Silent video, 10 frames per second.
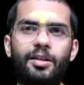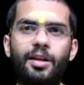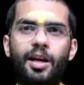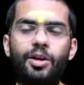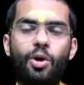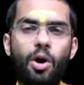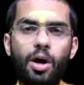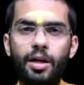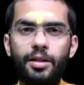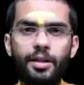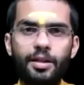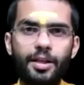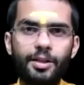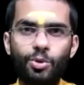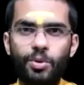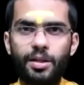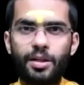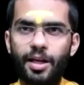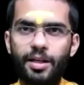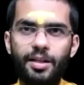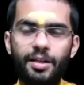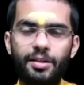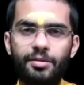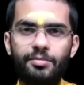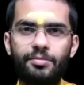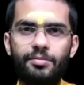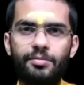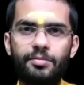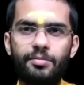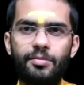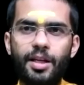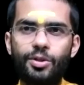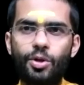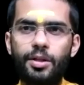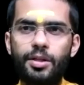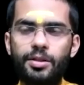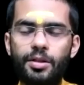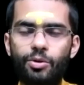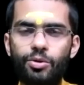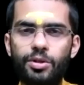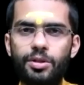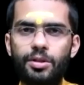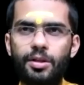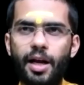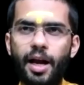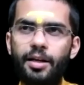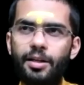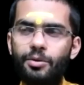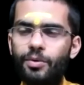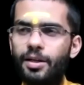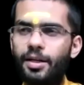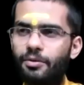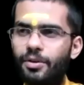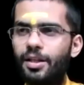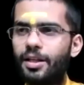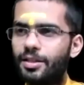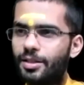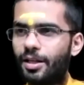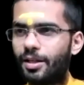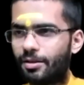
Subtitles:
And all other kings who were there, they saw this Dhanush and the world, everything is jada.